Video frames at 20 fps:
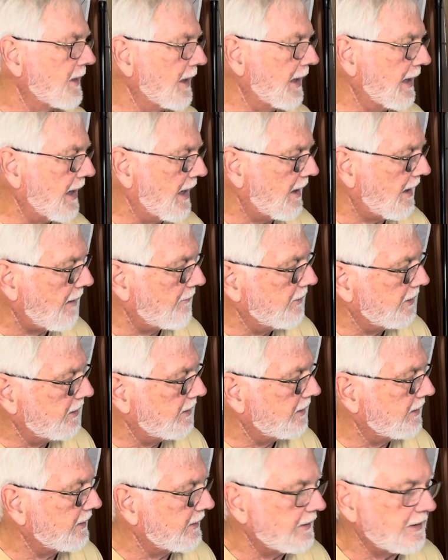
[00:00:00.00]
I
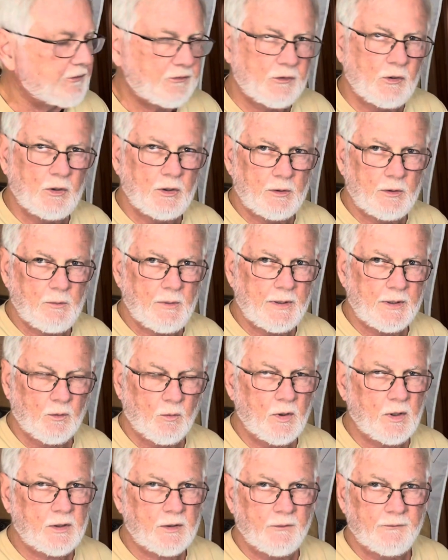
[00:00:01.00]
mean, it's the only way to
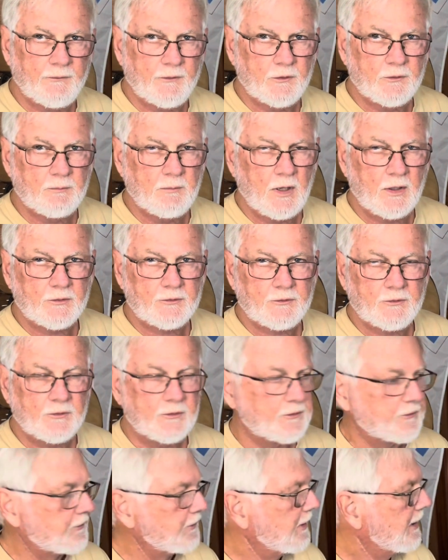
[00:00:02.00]
work on those
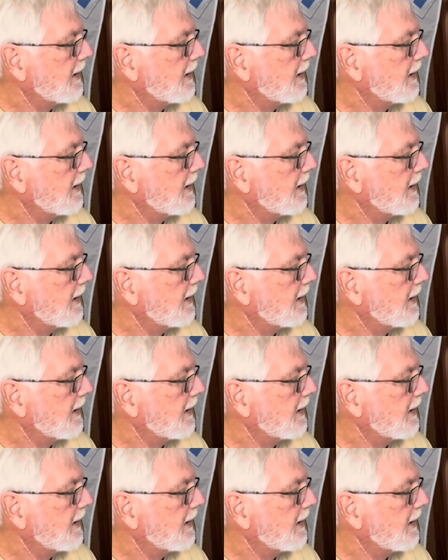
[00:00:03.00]
monsters.